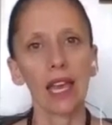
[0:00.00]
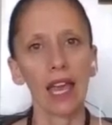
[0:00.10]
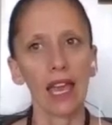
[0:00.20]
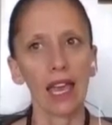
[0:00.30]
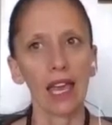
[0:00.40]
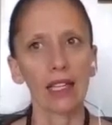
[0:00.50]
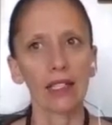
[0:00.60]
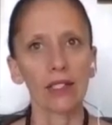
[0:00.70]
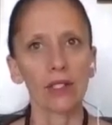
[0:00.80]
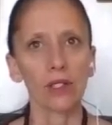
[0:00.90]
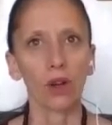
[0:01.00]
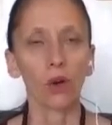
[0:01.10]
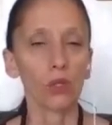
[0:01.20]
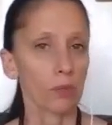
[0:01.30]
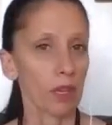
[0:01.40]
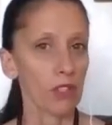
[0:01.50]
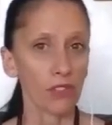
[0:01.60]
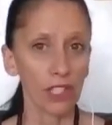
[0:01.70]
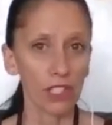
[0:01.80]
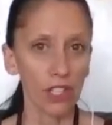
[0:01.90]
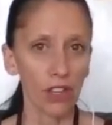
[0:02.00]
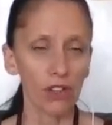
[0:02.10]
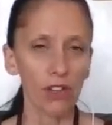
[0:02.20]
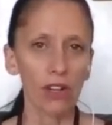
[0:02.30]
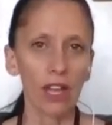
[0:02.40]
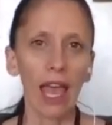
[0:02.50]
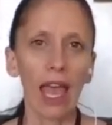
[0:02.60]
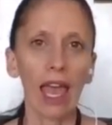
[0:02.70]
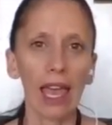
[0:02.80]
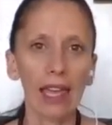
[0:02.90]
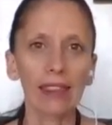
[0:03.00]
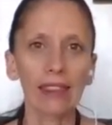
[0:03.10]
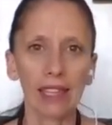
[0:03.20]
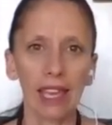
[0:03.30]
and hold space for each other and